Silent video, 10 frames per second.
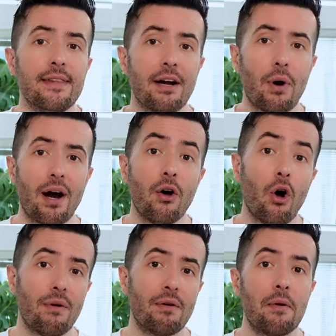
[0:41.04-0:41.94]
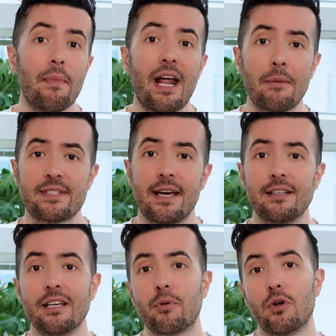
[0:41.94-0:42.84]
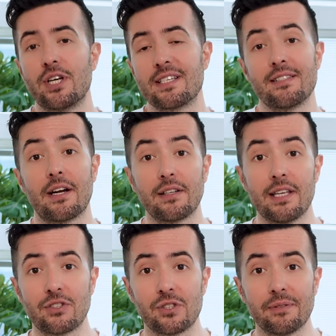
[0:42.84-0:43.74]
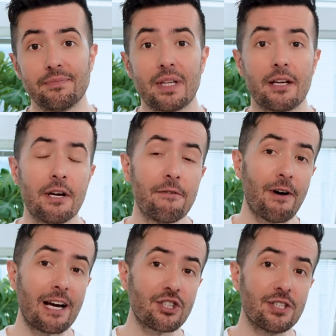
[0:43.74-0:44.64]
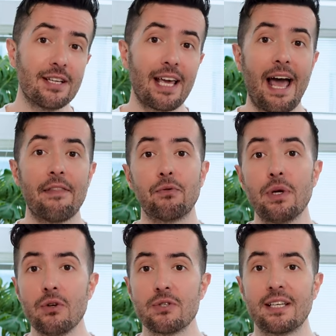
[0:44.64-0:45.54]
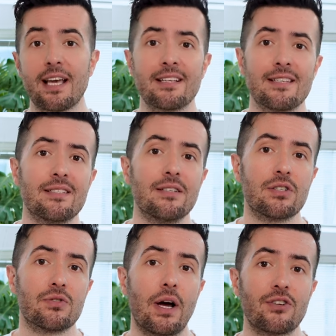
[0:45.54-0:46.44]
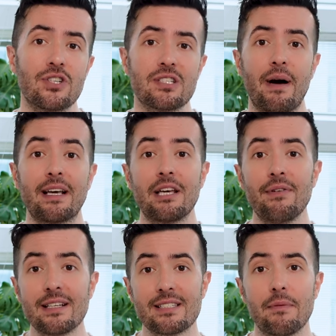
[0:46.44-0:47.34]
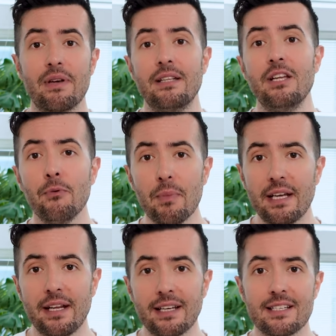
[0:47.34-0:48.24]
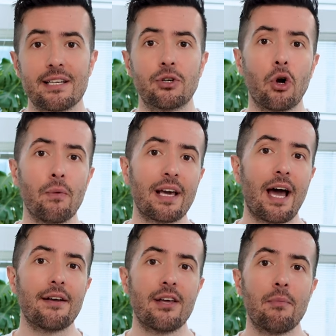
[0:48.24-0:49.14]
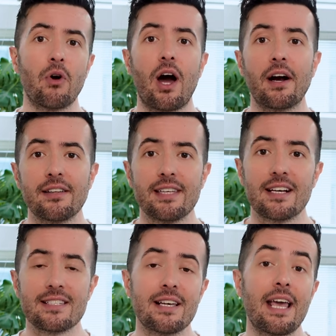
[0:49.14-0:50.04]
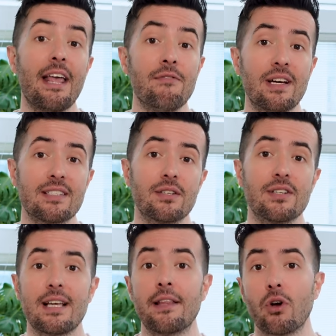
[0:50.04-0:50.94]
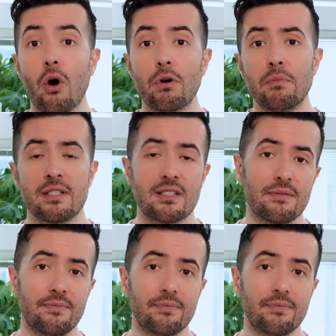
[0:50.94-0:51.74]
There are, however, many upcycling projects in architecture. Refunctioning and reusing existing structures by giving them new meaning is a growing idea among architects, investors, and governments.